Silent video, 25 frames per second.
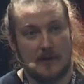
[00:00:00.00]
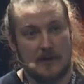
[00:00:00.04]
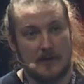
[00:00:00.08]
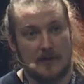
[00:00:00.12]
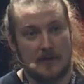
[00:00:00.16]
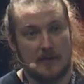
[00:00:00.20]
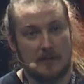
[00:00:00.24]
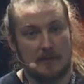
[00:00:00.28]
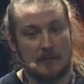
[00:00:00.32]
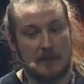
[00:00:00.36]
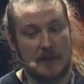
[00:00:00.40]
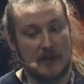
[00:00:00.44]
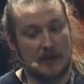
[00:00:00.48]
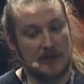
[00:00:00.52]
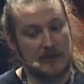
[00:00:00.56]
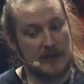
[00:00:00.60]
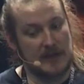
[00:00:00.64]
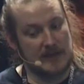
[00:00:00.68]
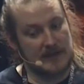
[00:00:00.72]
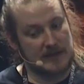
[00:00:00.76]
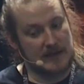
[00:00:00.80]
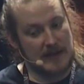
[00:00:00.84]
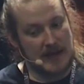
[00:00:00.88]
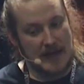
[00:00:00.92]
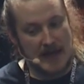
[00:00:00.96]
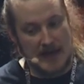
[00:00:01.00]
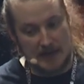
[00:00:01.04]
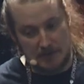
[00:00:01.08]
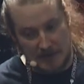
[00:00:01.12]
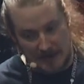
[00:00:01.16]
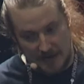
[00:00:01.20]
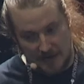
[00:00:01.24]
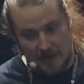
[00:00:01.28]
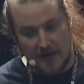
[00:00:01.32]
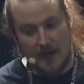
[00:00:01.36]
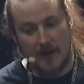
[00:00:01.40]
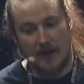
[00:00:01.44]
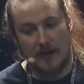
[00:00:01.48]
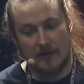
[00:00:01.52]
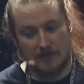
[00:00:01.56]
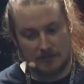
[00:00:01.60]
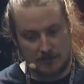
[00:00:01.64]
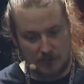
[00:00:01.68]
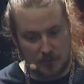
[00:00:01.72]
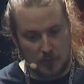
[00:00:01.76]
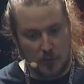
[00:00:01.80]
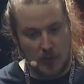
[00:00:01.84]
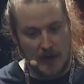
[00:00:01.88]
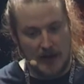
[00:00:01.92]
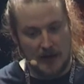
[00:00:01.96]
because this had been there
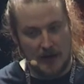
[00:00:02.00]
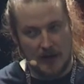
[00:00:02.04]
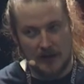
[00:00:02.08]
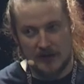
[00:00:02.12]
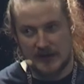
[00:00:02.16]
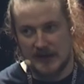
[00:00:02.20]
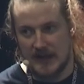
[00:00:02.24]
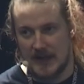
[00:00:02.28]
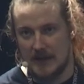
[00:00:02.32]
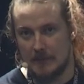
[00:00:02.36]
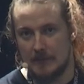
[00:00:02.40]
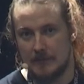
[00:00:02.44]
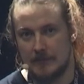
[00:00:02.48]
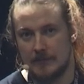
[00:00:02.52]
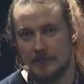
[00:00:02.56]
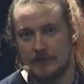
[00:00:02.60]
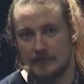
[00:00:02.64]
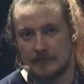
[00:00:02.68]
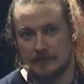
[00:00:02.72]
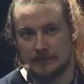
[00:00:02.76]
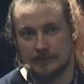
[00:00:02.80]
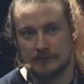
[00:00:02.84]
quite a long time.